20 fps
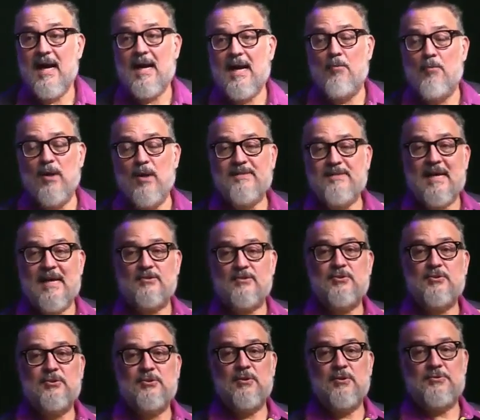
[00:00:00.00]
I got
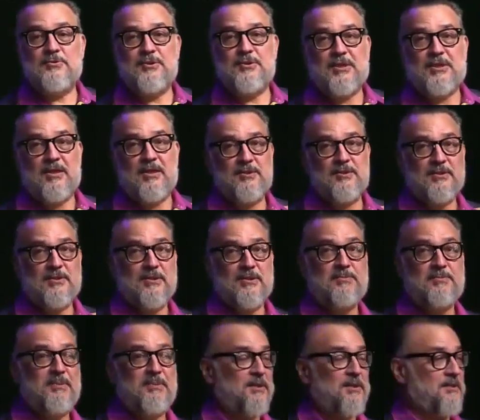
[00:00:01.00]
1,200 chairs in
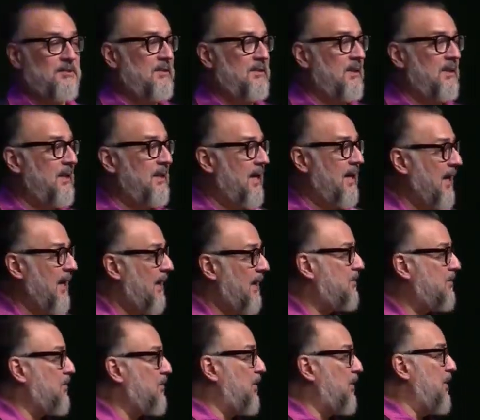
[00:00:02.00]
this building, and I
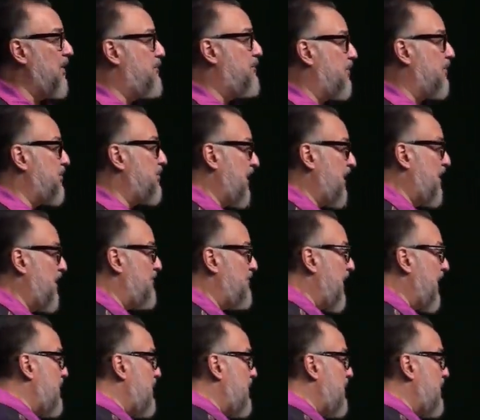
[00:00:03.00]
got 30%